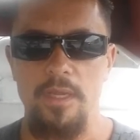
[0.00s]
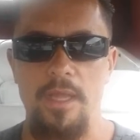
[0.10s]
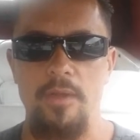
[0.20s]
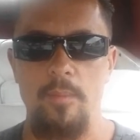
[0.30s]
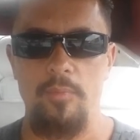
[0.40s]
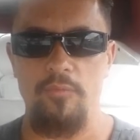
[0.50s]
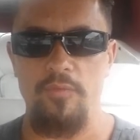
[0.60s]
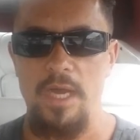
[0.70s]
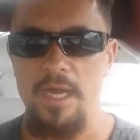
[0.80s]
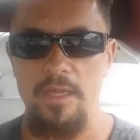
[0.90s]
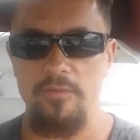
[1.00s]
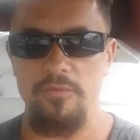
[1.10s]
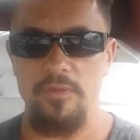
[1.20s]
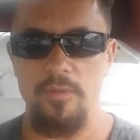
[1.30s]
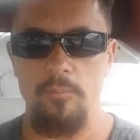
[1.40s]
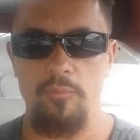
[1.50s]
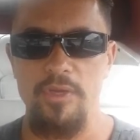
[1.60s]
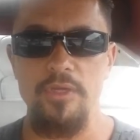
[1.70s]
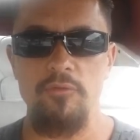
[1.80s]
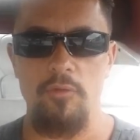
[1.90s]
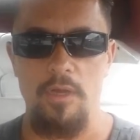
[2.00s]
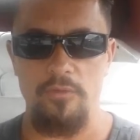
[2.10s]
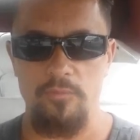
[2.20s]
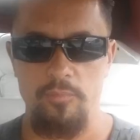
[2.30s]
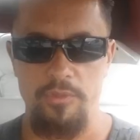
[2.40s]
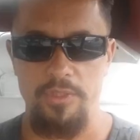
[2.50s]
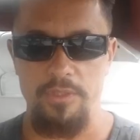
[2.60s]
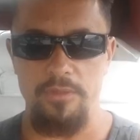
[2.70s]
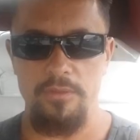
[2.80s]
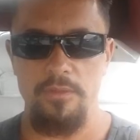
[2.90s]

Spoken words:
And number 5, breed cross breeding.